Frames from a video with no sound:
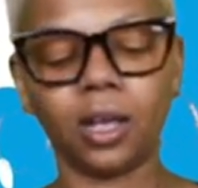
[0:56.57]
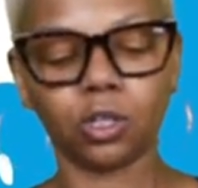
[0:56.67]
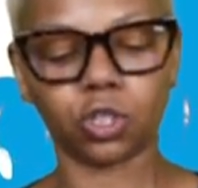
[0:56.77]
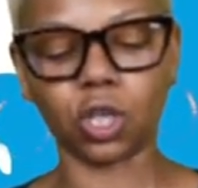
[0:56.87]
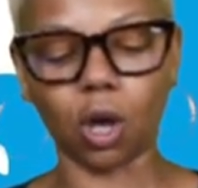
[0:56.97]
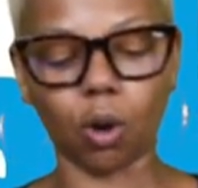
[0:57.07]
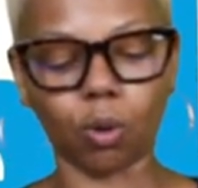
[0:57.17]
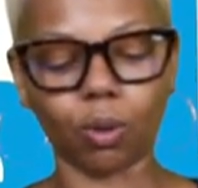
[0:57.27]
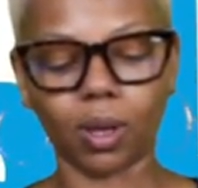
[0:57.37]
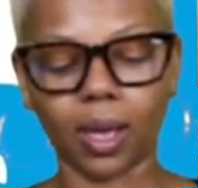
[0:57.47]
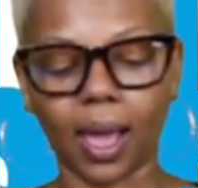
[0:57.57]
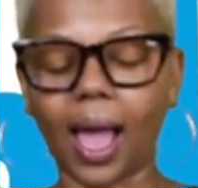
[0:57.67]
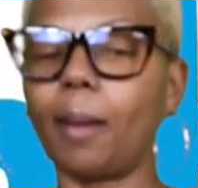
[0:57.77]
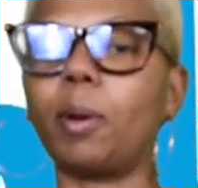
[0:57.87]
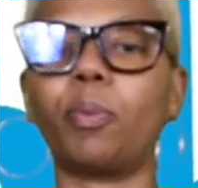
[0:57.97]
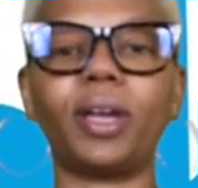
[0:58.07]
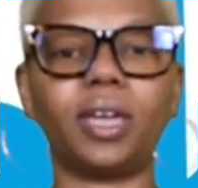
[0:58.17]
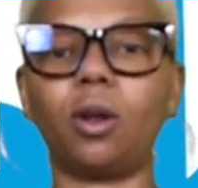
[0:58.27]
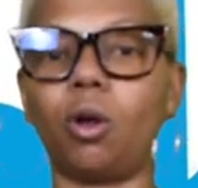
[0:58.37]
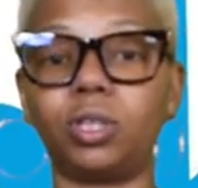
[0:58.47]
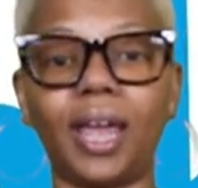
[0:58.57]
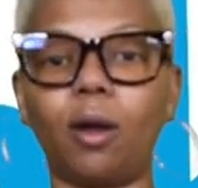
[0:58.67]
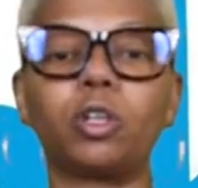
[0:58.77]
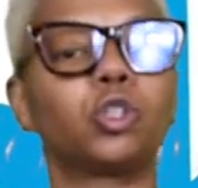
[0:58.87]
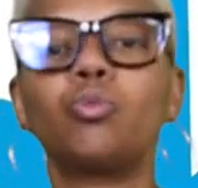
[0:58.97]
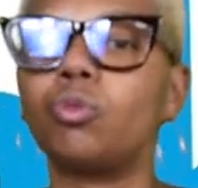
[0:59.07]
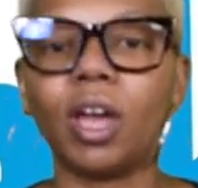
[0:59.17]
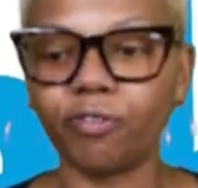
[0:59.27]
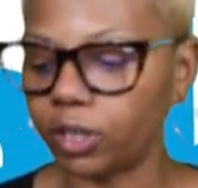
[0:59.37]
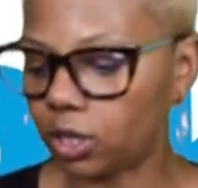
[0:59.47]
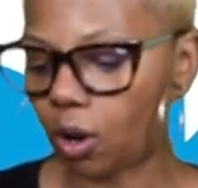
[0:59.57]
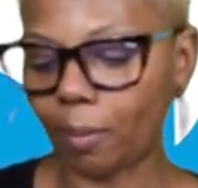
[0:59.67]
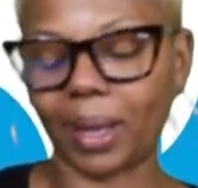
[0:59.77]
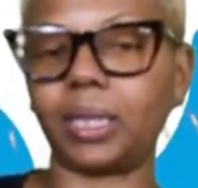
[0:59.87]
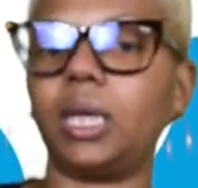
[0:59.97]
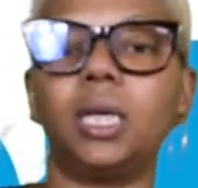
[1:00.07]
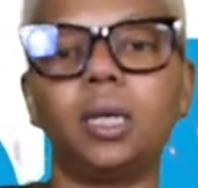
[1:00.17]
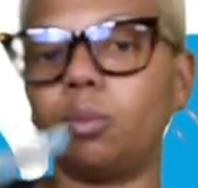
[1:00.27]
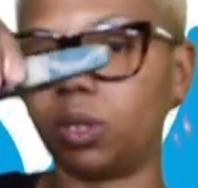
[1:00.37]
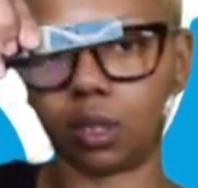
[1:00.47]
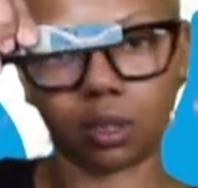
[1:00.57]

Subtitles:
So I'm gonna break it all down because you definitely know I'm about to hit it with